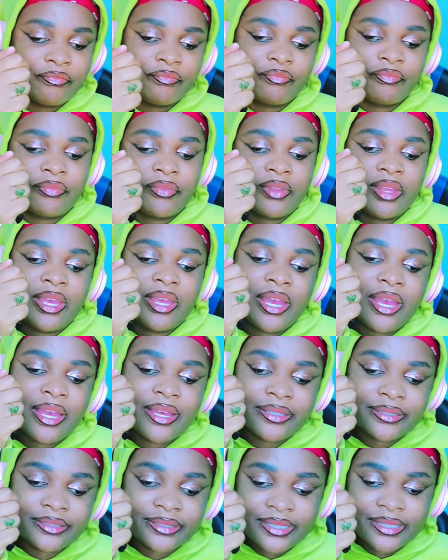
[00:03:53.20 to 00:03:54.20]

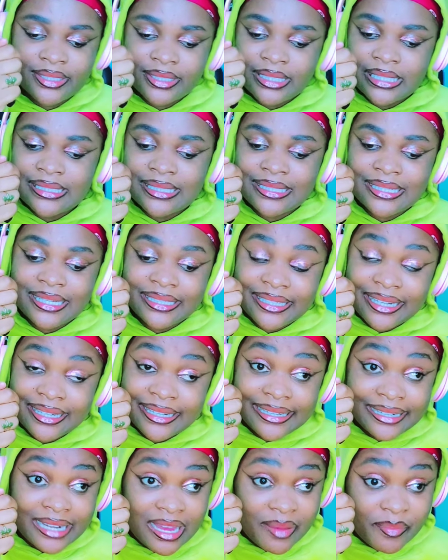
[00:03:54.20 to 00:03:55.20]
Okay, this is like a
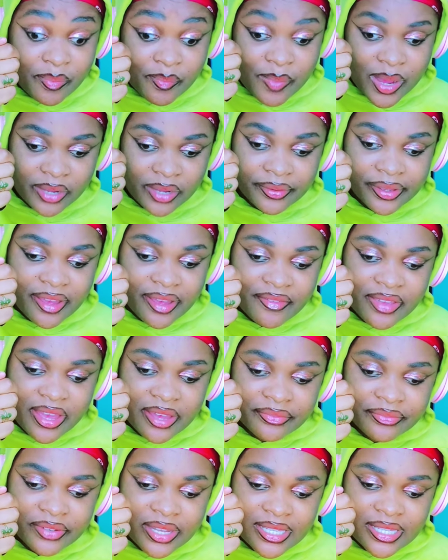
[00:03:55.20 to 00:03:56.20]
clap back. Have your
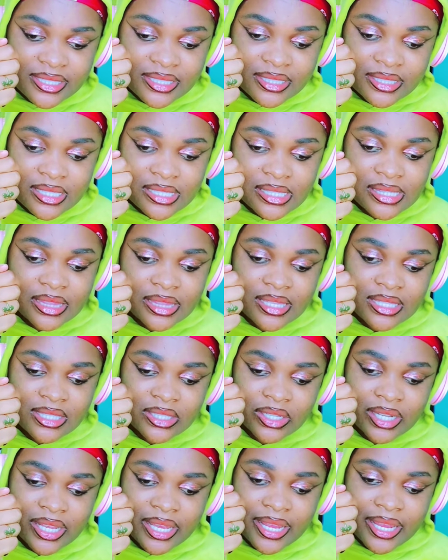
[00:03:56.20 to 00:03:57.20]
first
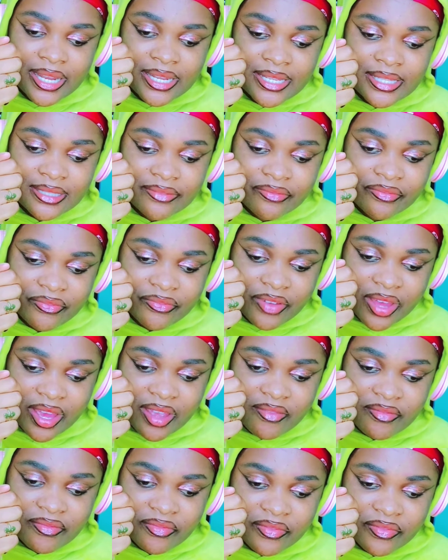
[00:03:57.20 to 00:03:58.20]
Thessalonians
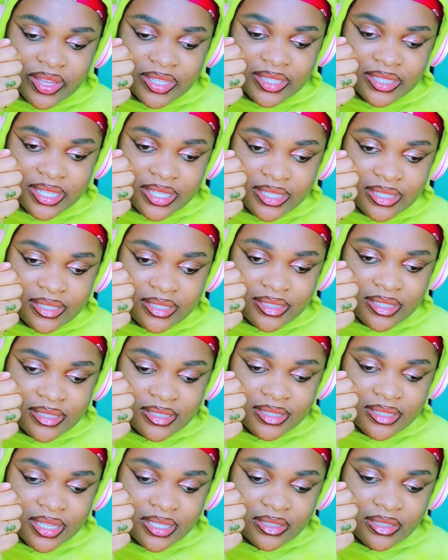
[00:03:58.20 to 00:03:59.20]
5 verse. This is
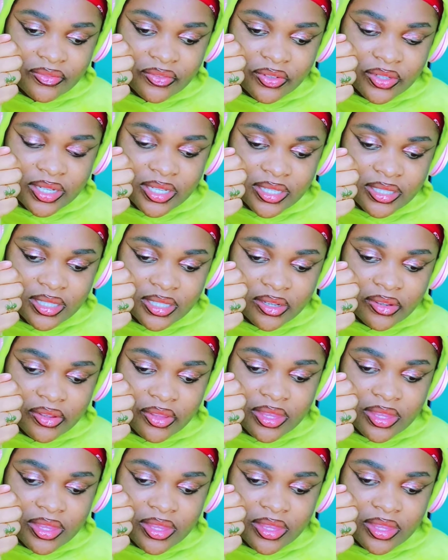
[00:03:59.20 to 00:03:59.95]
just 4 days ago.